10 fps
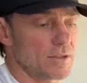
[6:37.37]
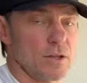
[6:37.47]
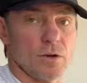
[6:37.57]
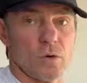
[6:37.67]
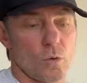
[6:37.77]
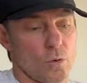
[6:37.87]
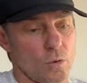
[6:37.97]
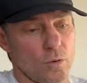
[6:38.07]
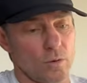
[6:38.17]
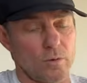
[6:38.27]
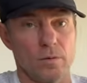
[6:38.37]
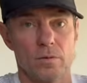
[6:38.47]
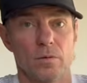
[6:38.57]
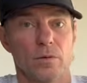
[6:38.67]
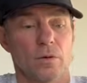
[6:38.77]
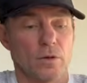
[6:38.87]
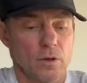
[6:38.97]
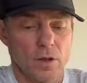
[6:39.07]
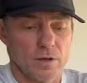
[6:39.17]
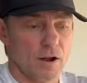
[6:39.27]
the whole
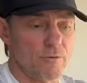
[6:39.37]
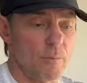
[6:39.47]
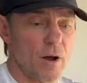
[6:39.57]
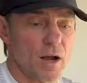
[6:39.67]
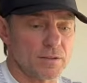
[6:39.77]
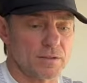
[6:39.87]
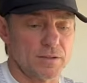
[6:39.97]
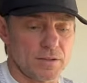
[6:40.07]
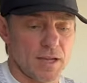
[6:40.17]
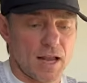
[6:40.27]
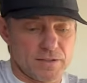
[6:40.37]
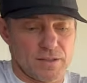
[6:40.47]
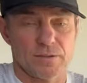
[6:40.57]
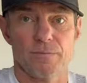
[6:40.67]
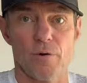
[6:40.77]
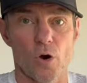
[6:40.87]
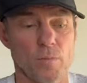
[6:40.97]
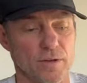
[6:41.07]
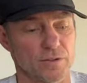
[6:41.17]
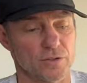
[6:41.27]
duffel box has this
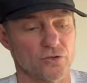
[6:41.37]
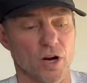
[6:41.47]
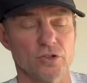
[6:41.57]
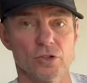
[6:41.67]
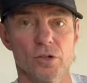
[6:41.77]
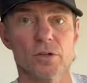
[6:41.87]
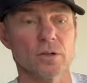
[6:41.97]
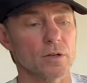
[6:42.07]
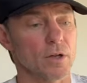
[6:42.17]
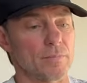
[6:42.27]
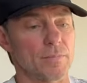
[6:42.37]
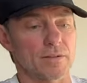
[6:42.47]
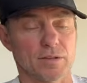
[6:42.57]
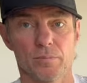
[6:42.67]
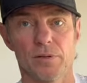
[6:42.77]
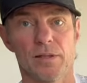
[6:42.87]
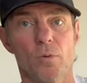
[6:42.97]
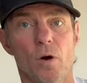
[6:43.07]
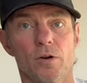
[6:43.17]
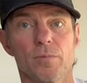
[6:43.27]
foam as the structure, that's completely
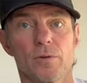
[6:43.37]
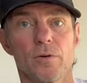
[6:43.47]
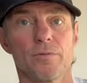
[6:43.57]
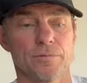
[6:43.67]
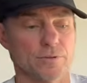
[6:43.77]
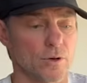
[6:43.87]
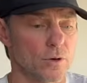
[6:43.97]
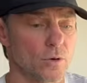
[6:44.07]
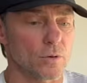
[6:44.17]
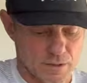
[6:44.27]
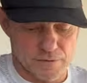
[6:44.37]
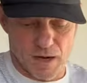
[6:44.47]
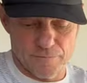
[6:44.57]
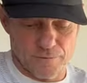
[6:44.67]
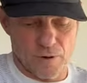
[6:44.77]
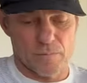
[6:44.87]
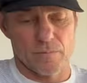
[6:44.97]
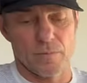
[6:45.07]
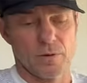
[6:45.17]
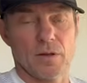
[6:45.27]
waterproof. So aside
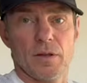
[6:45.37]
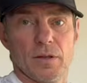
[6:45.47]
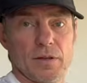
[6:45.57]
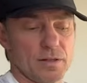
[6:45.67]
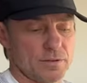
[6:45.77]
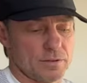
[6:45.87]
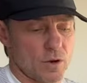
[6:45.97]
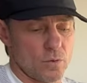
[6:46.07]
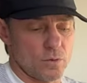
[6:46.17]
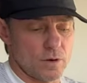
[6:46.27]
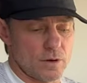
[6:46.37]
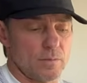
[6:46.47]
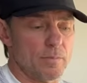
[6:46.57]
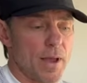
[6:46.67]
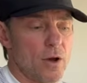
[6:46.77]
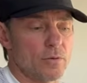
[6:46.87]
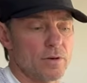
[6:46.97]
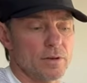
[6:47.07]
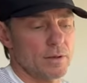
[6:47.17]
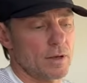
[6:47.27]
from these sewn
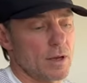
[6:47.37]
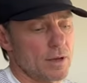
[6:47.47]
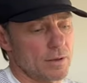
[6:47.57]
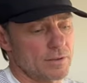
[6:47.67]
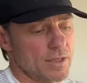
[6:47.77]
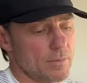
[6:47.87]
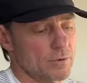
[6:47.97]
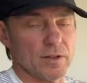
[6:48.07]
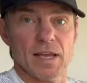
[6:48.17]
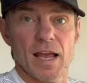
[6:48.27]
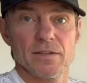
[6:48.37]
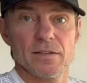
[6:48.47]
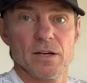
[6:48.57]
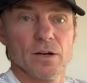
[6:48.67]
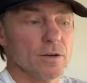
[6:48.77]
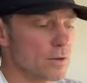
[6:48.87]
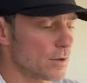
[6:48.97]
bound seams on the ends here,